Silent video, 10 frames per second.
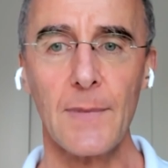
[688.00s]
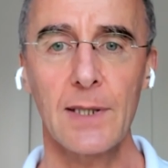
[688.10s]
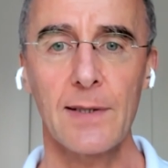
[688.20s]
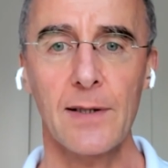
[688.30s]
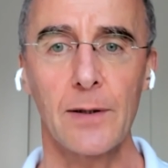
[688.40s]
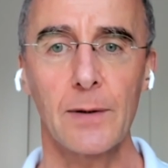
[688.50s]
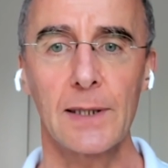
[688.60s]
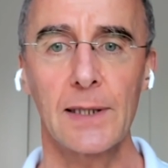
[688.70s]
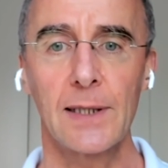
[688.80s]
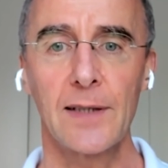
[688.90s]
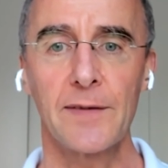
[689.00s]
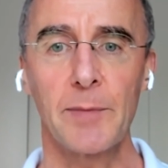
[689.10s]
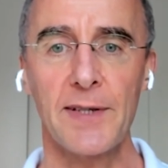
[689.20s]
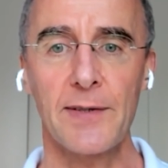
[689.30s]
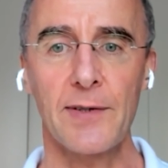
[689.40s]
So uh, I love the
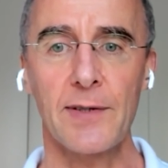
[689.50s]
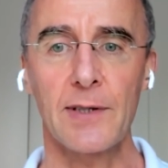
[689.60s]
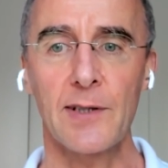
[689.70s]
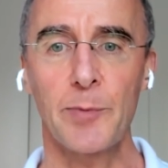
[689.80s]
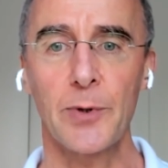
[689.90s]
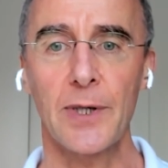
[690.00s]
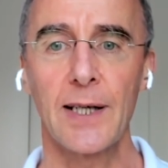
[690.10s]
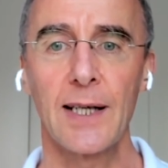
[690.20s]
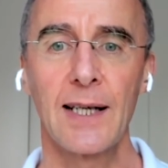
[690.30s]
messages in his book.